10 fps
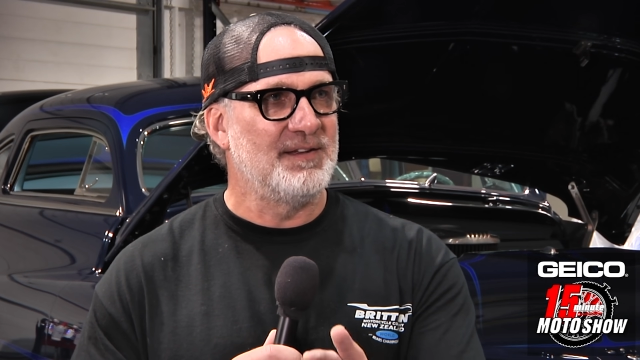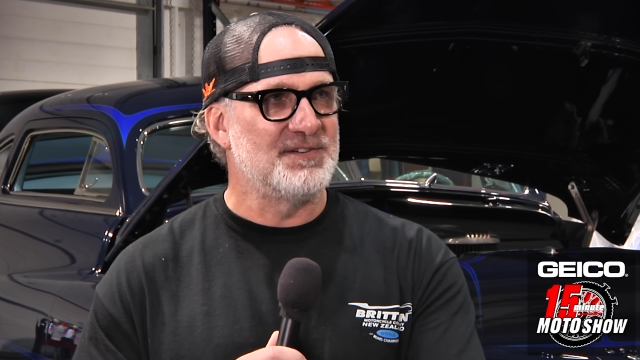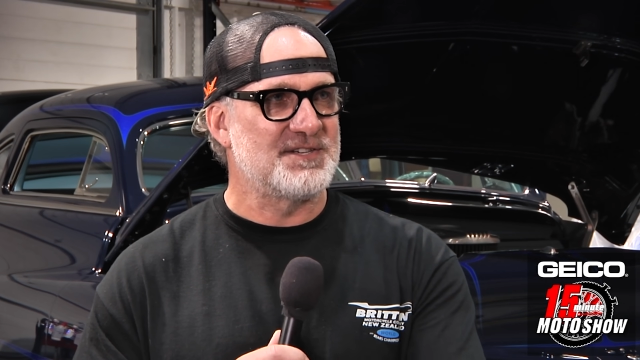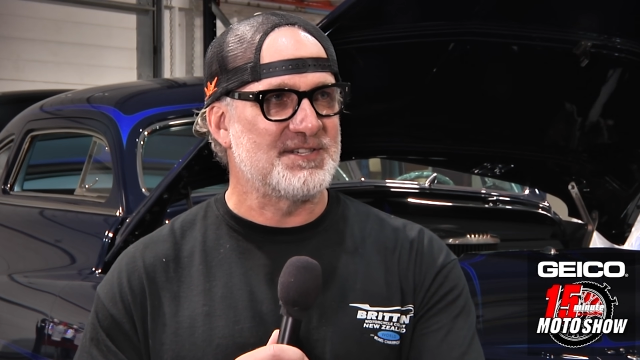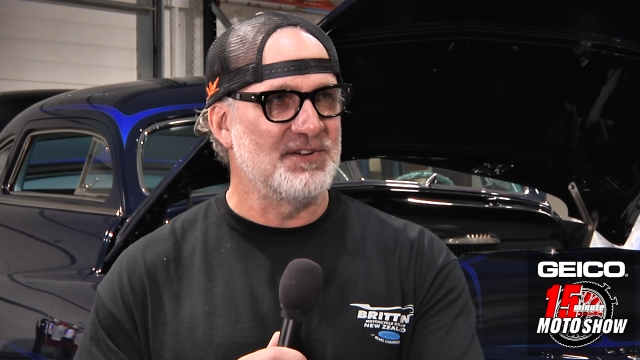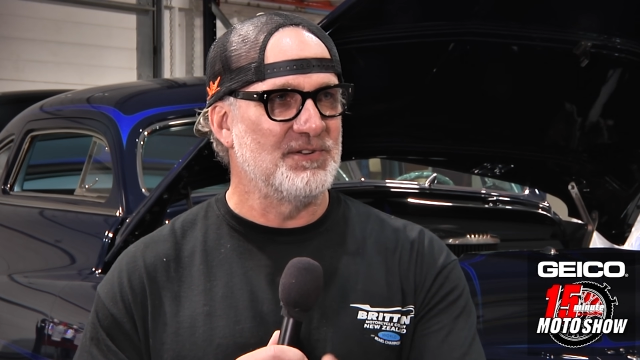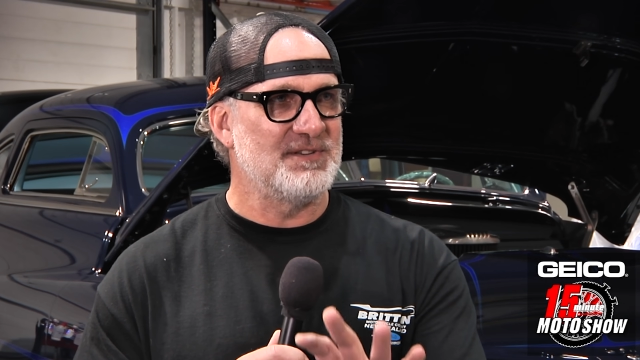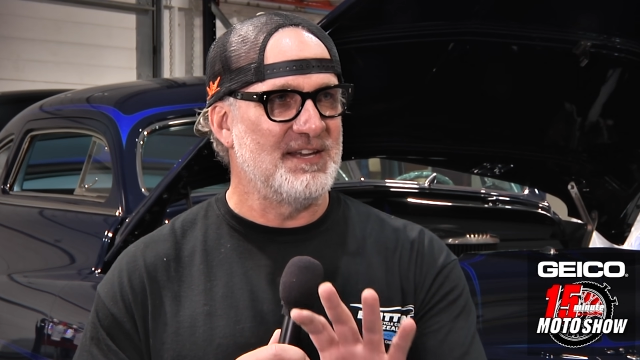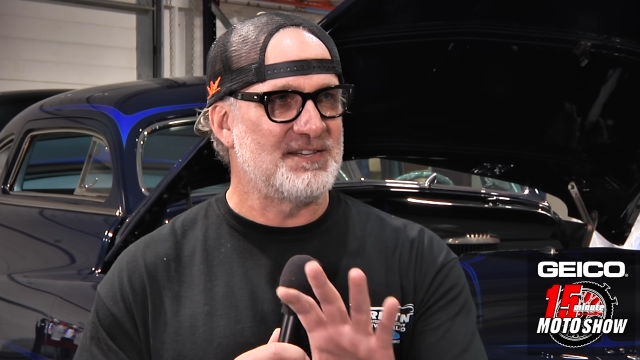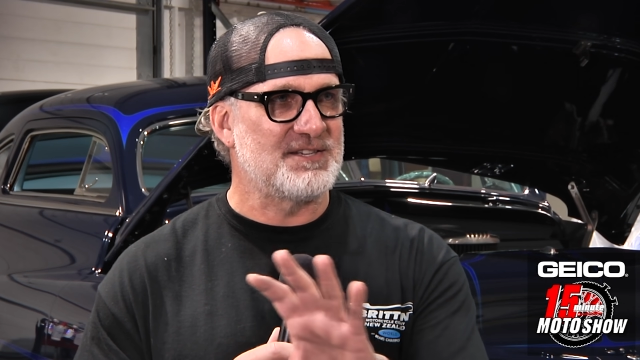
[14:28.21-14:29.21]
there's so
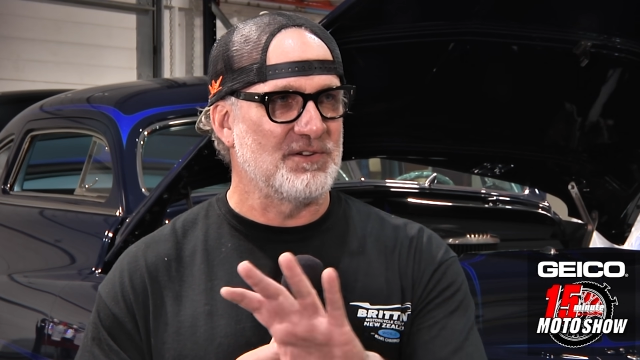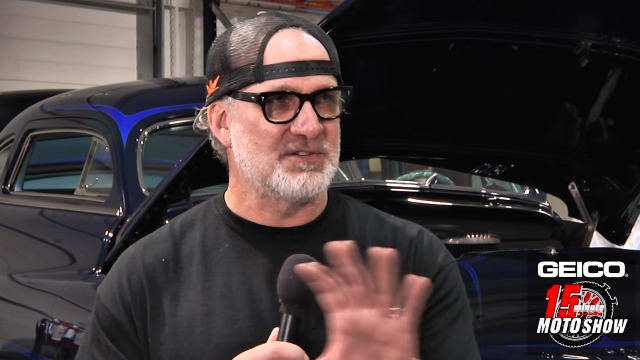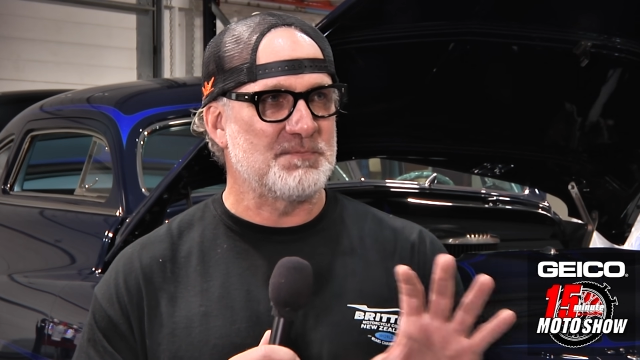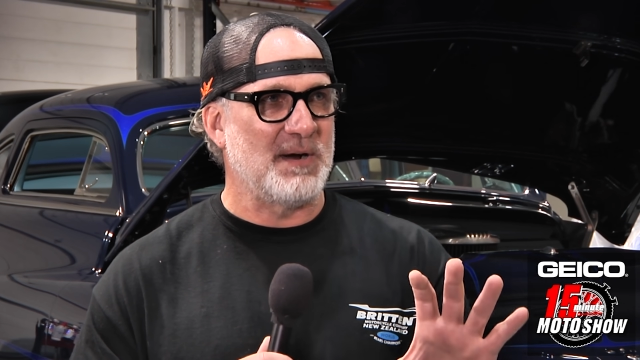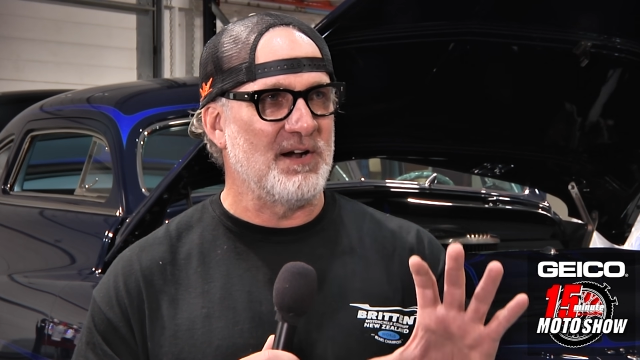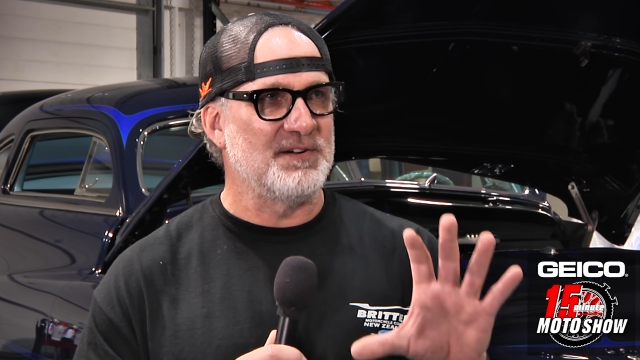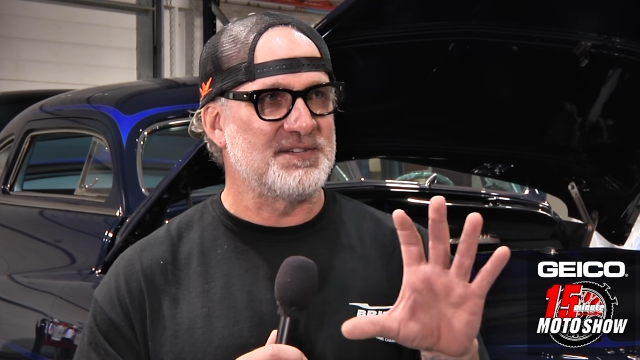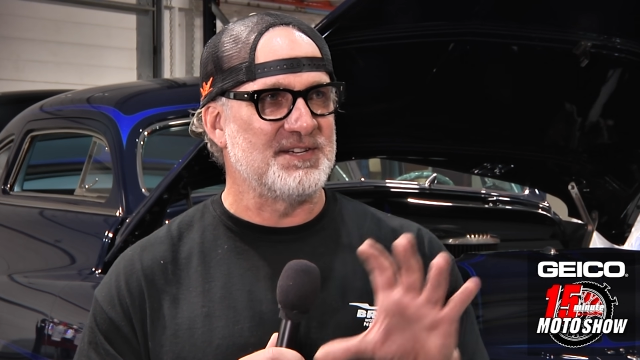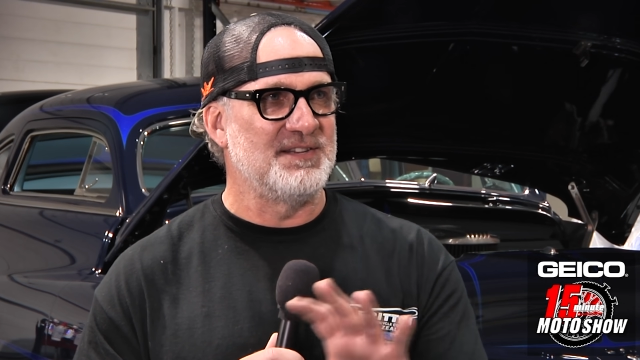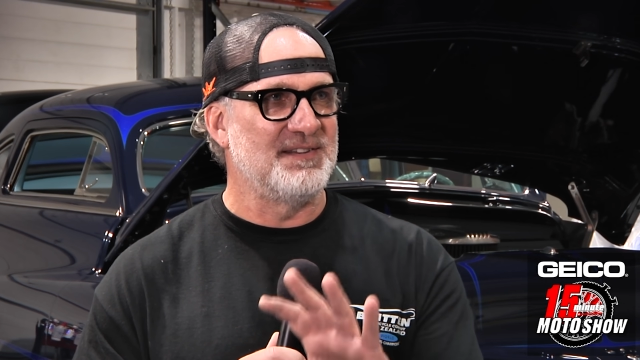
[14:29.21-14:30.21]
it's so
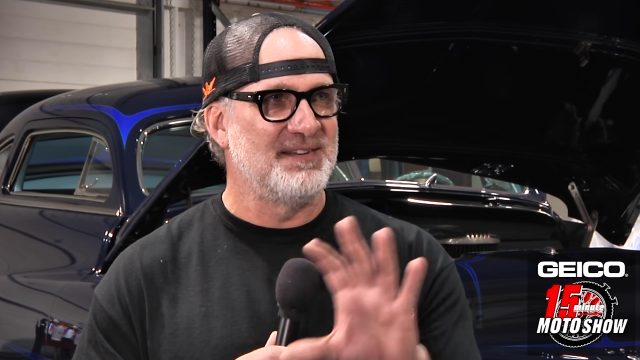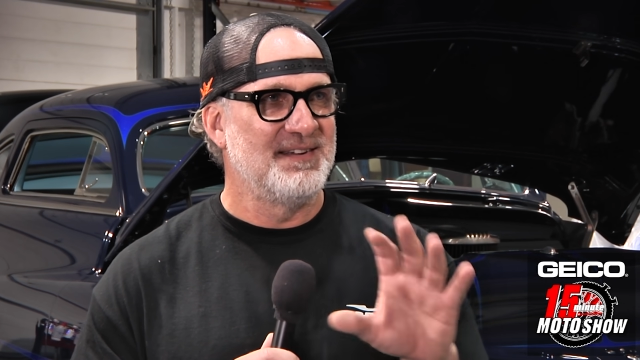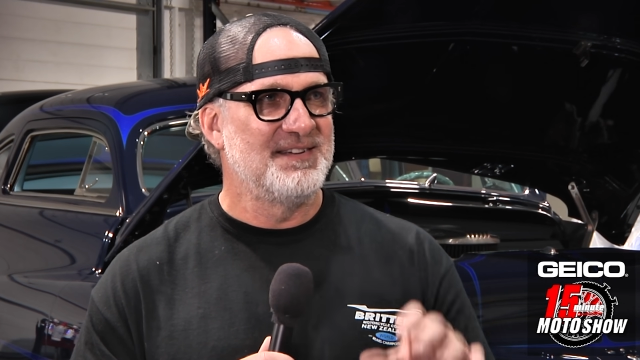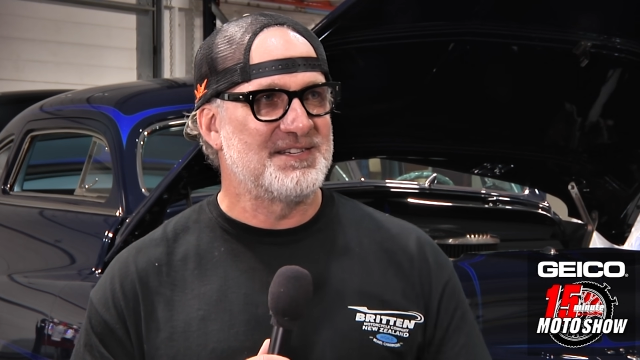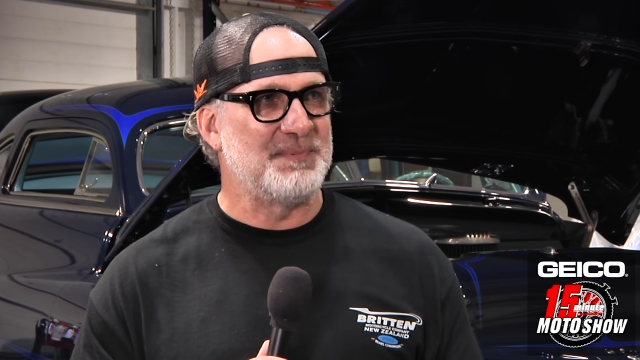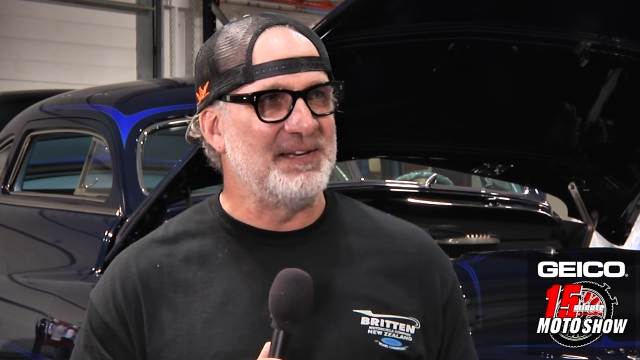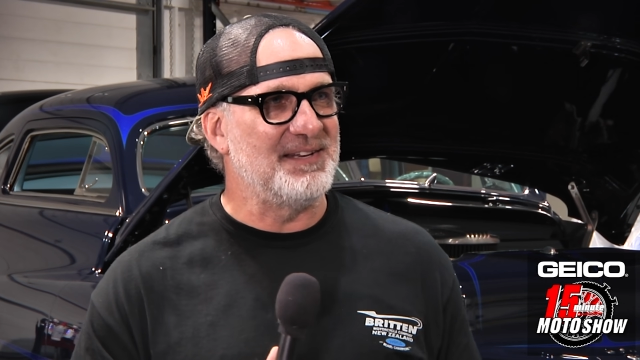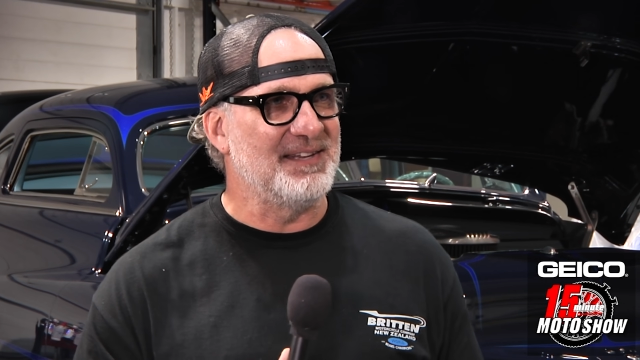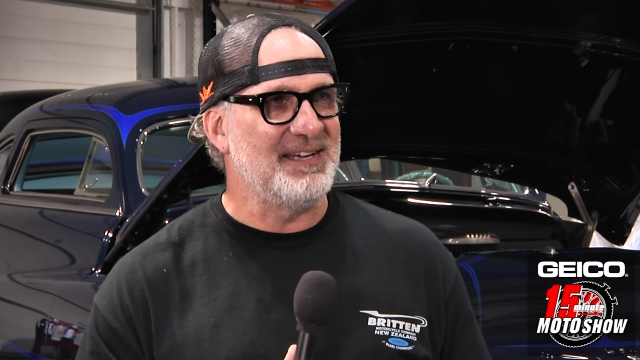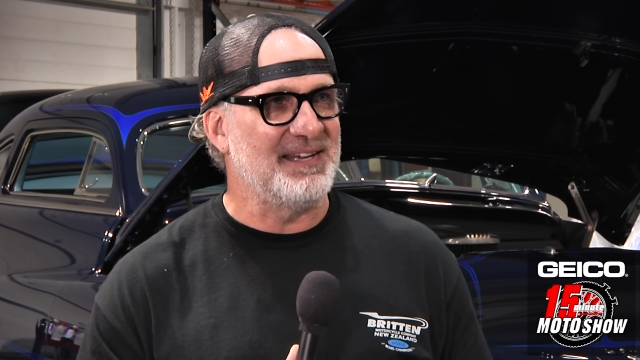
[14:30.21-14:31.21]
sparse and
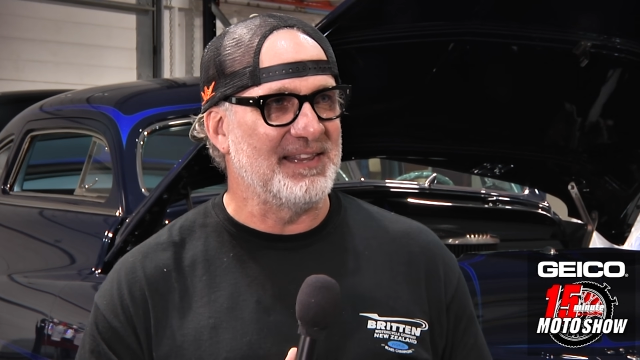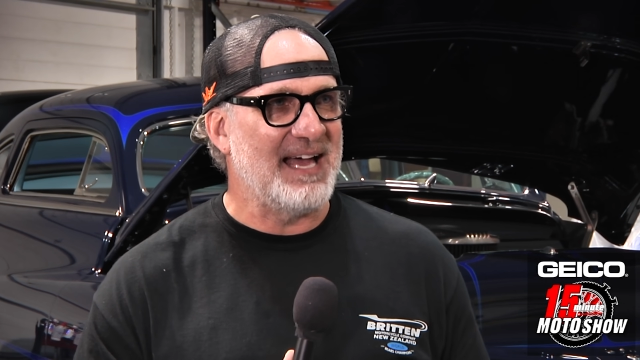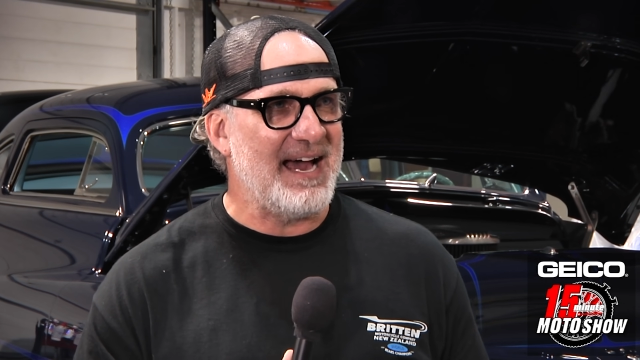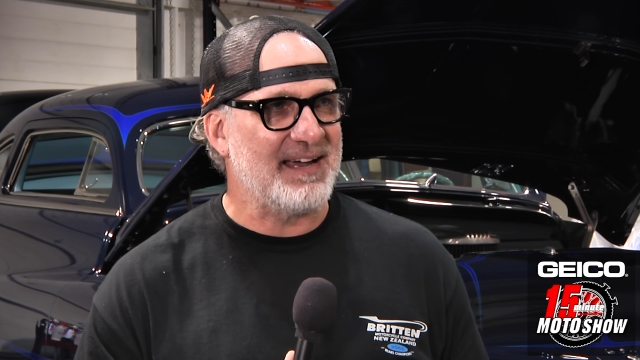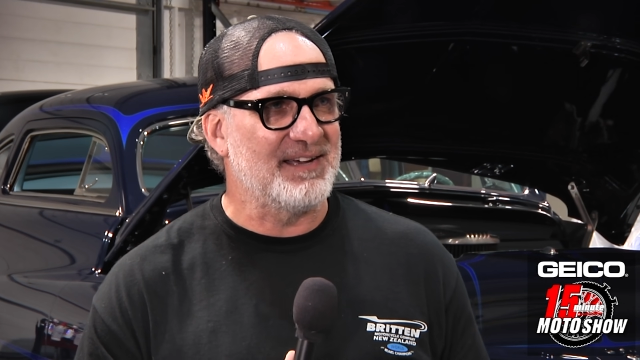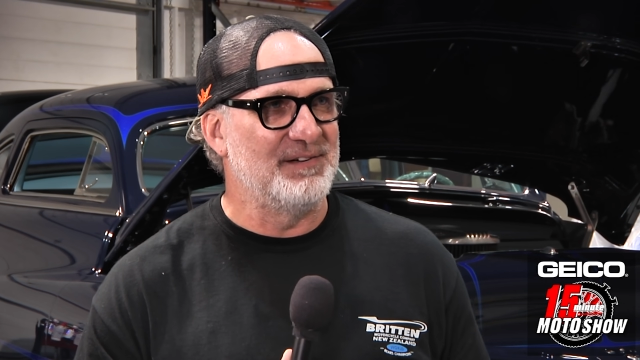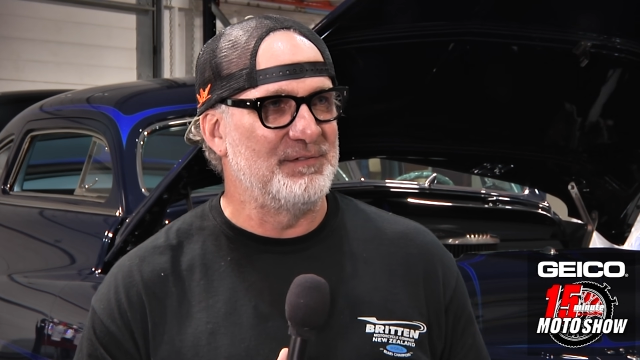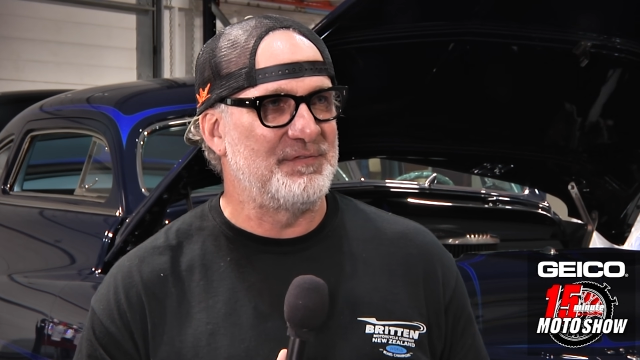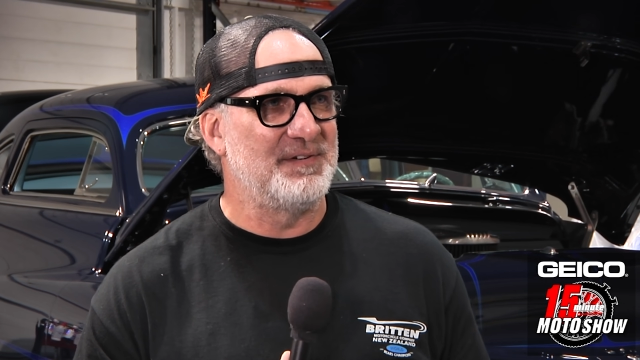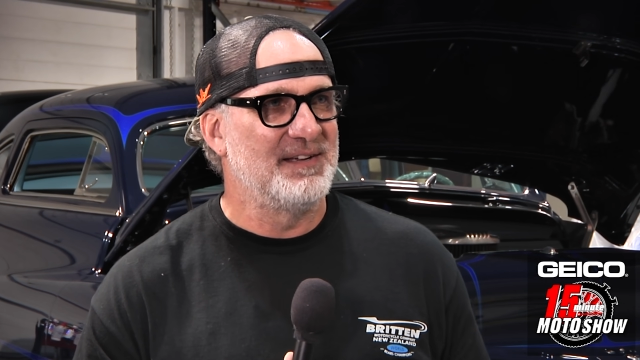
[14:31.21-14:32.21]
spindly and lack of